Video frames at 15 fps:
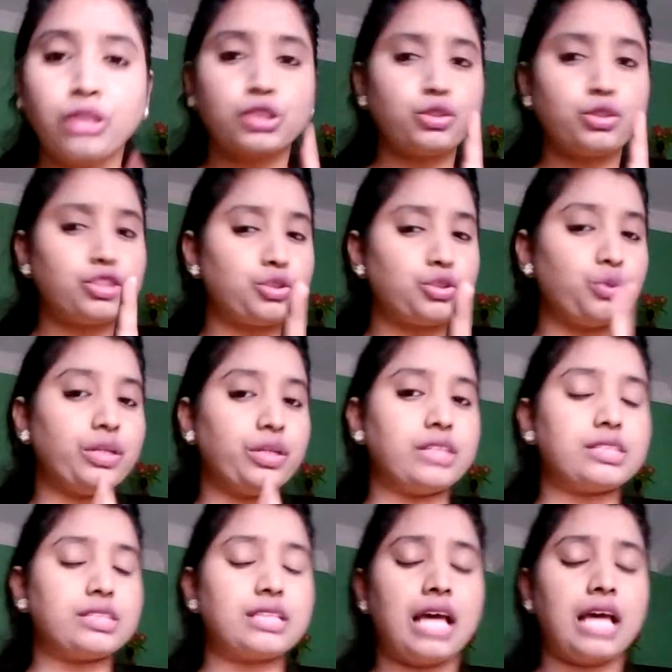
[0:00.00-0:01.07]
So
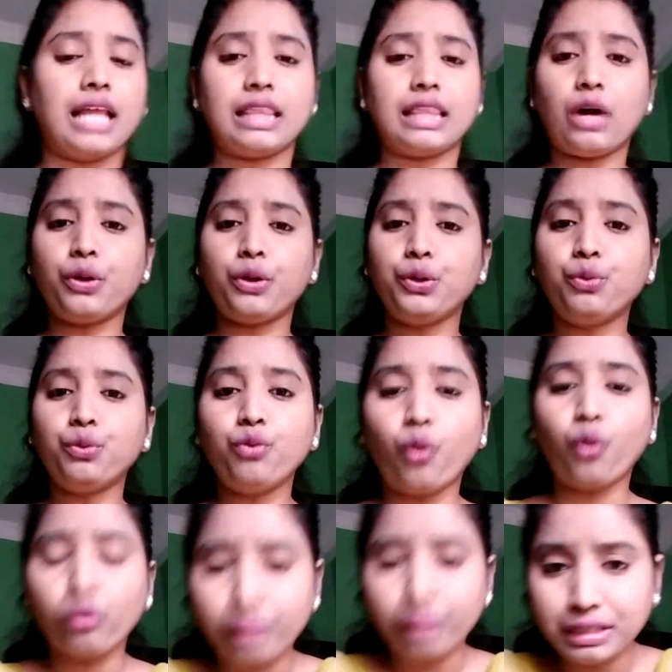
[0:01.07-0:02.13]
students, now you
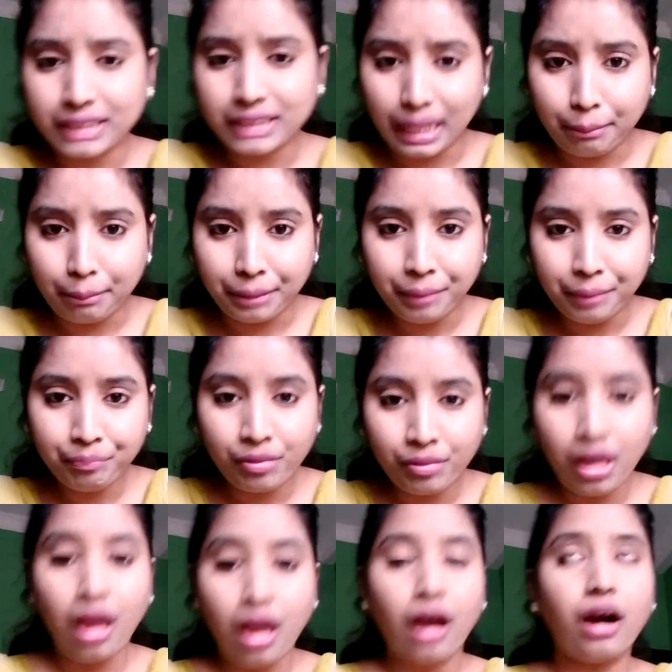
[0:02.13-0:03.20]
all will tell me,
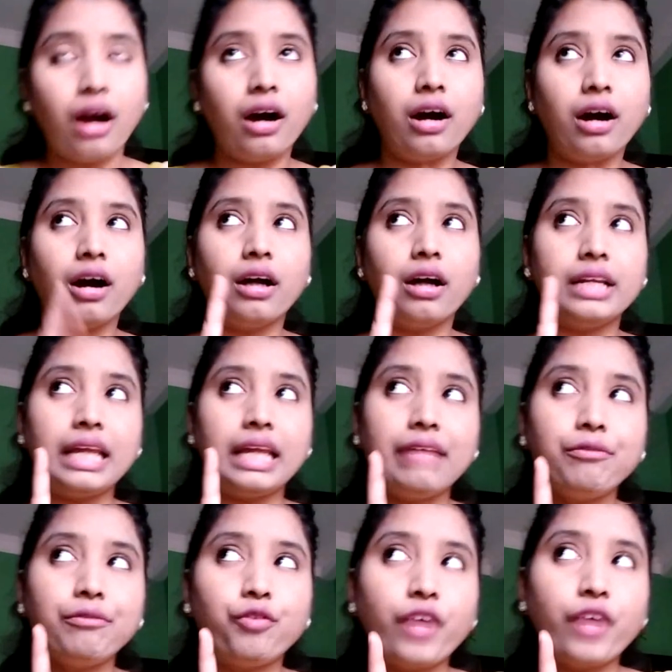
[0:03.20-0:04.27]
uh,
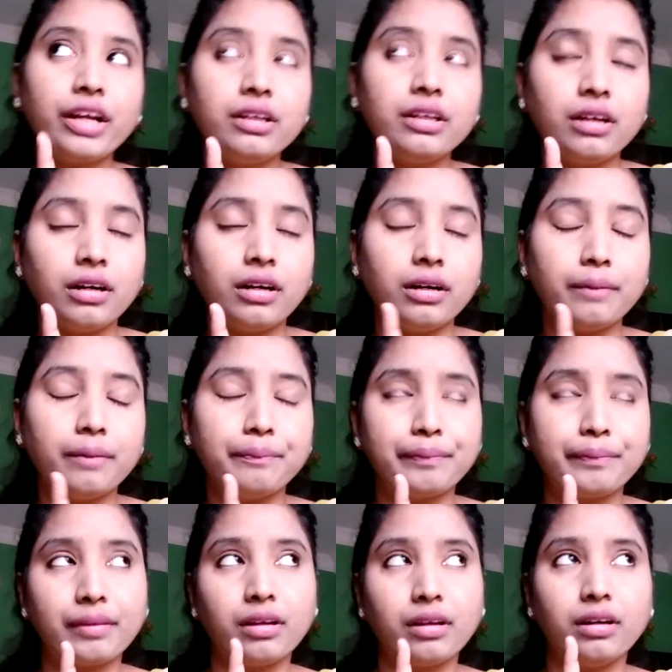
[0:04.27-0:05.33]
name one um,
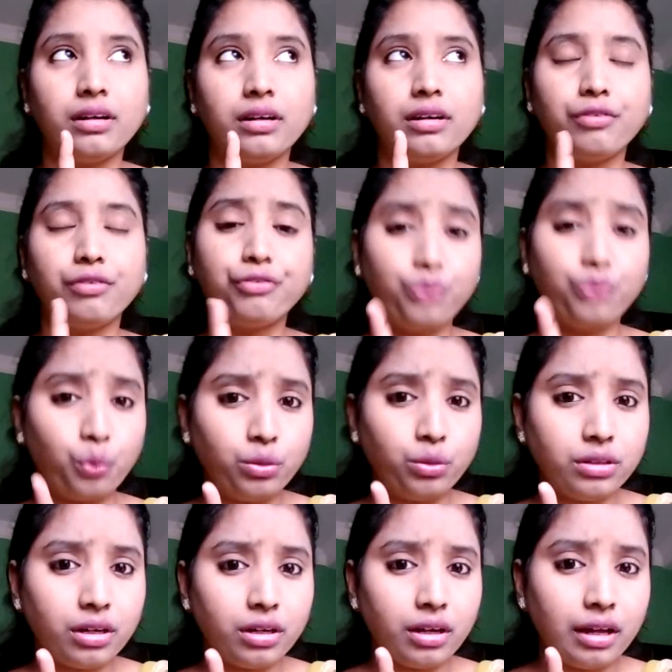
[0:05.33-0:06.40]
uh,
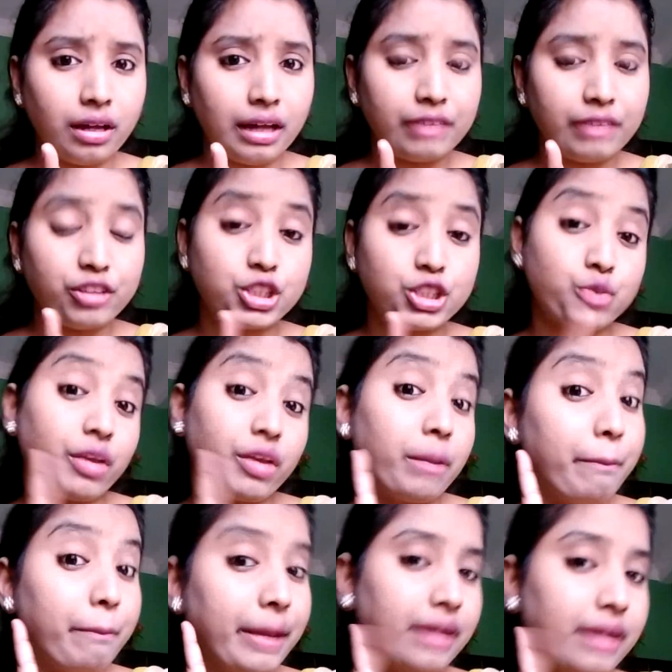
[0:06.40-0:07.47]
fruit which is very
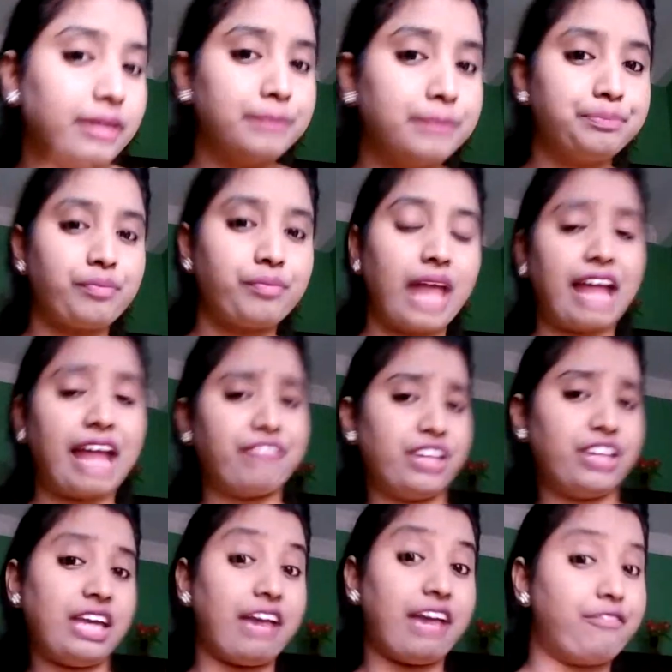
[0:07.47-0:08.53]
big and
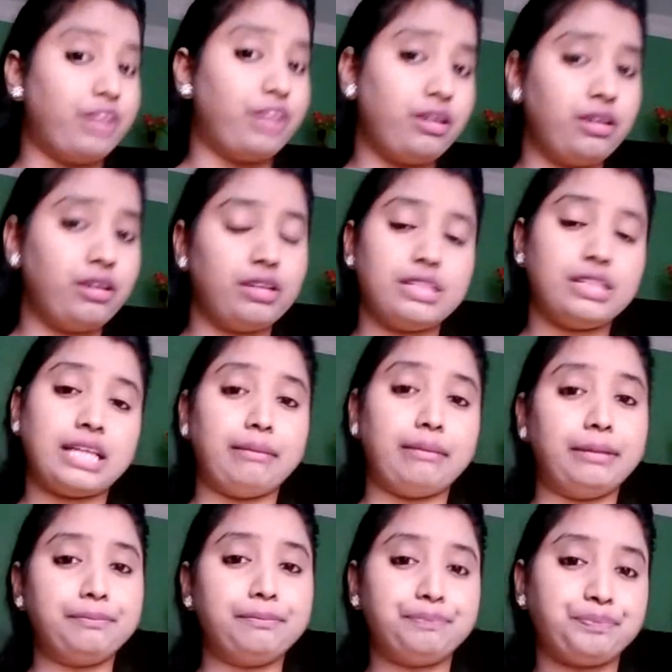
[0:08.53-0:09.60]
very heavy. Tell
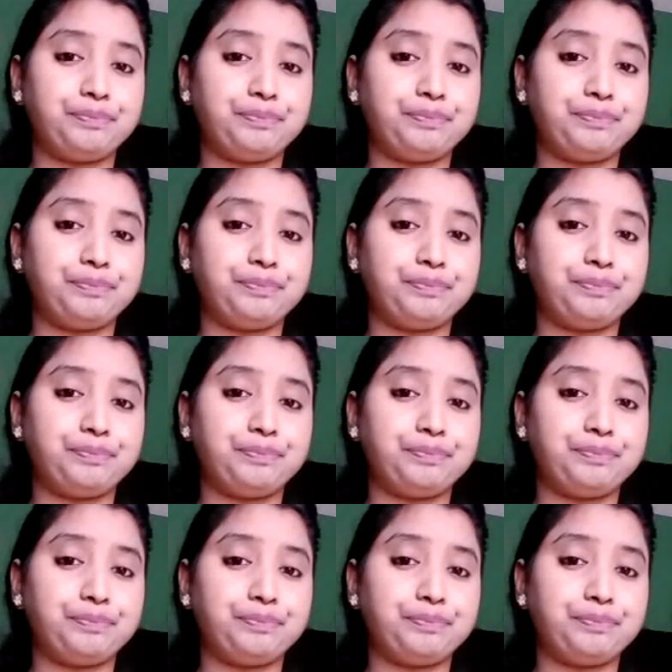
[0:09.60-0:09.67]
me.